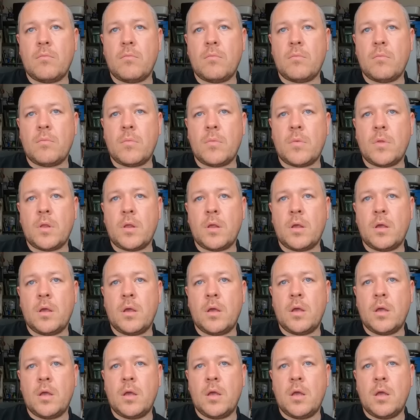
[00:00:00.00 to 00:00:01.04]

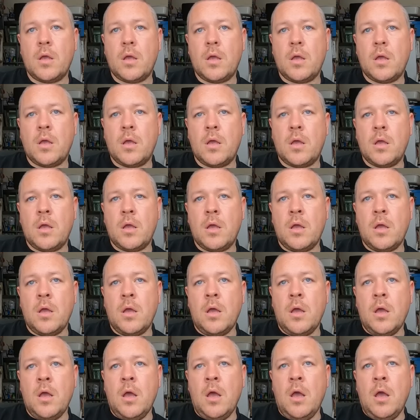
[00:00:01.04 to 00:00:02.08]

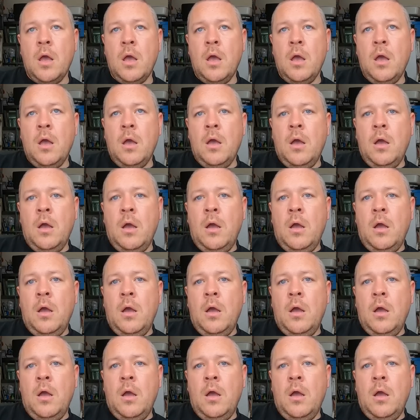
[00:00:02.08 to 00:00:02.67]
Nothing is said.